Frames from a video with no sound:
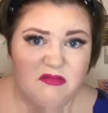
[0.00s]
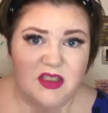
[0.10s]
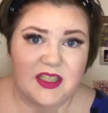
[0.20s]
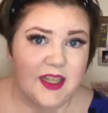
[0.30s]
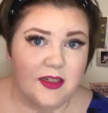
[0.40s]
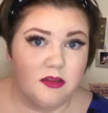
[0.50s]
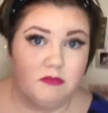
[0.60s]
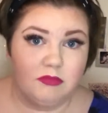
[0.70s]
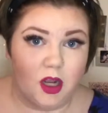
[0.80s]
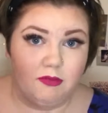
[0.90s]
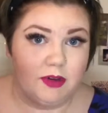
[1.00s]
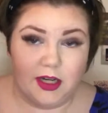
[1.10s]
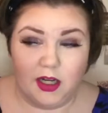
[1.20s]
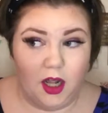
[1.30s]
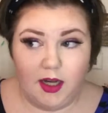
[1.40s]
said I
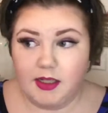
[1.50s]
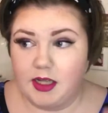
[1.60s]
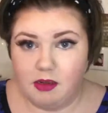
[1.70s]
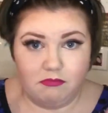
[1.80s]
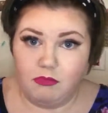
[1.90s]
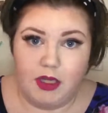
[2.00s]
really liked it.